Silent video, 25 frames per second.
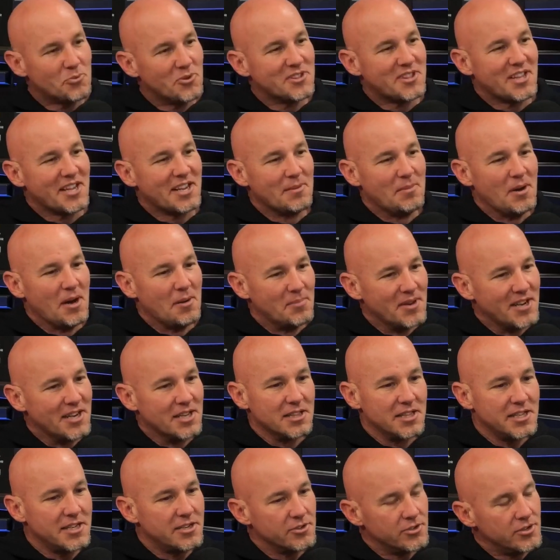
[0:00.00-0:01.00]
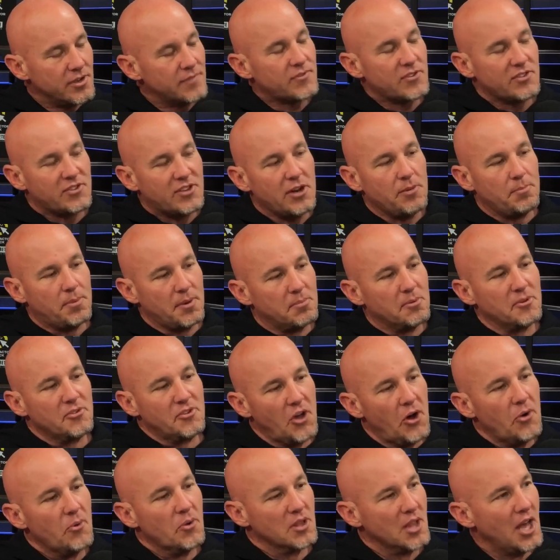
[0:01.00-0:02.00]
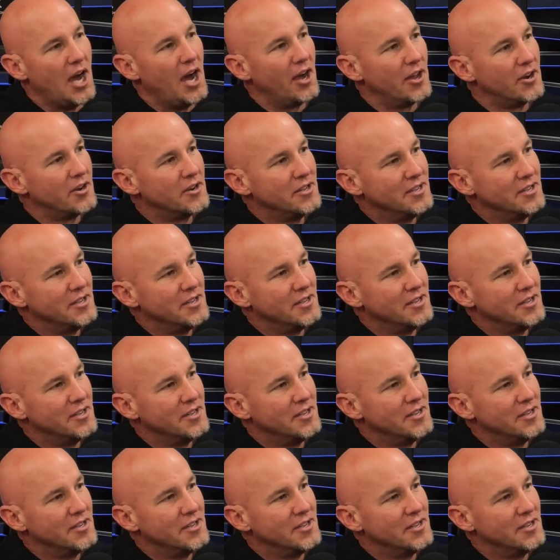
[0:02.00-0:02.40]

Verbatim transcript: one thing about being a leader. You have to tell people no a lot.